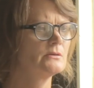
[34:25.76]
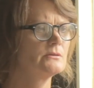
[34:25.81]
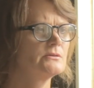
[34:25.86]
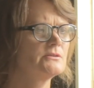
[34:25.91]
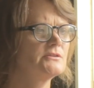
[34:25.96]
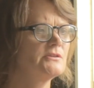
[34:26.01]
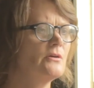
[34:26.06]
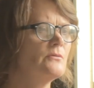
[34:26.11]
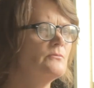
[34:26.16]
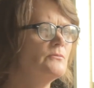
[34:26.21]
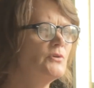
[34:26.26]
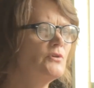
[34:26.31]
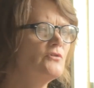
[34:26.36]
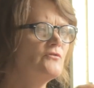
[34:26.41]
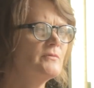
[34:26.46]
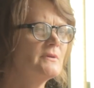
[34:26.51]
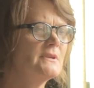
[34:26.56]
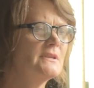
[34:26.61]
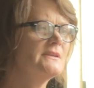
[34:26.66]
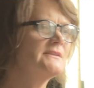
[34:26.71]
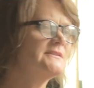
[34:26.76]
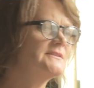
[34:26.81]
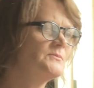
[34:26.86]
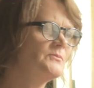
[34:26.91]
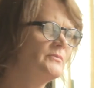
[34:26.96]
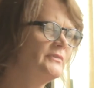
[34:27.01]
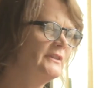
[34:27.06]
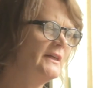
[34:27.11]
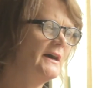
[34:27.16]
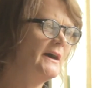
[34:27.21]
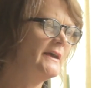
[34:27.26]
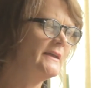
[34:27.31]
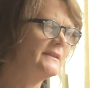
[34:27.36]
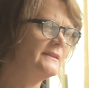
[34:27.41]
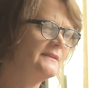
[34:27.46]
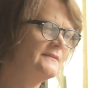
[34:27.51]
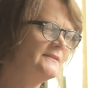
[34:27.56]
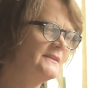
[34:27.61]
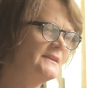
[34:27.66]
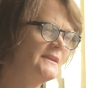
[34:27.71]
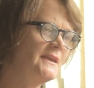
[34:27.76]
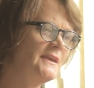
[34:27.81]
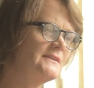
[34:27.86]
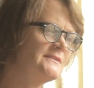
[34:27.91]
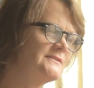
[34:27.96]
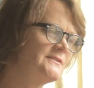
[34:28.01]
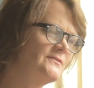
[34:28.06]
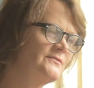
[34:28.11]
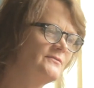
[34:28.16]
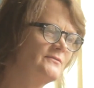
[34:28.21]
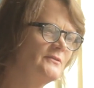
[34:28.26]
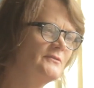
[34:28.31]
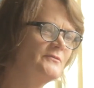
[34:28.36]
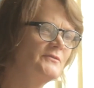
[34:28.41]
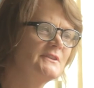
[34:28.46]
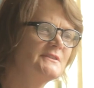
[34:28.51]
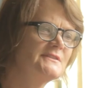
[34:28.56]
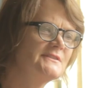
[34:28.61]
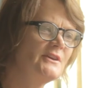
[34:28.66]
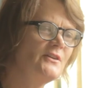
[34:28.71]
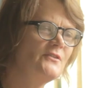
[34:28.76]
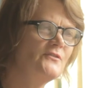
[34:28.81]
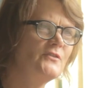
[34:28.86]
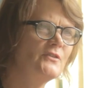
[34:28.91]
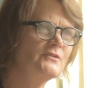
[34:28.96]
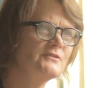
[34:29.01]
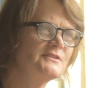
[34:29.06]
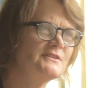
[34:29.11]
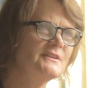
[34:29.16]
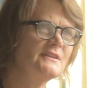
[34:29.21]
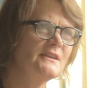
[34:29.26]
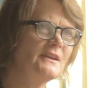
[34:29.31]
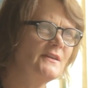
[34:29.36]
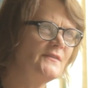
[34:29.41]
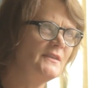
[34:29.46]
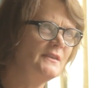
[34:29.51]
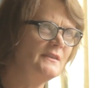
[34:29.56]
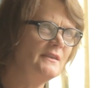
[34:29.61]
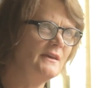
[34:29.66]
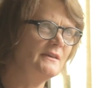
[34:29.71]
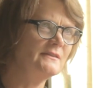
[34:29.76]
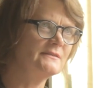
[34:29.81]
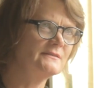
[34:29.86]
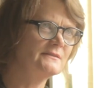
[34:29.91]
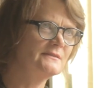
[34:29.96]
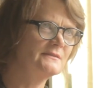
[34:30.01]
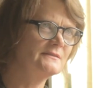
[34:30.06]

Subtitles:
So movement is implied in the case of the cell phone sitting on the desk.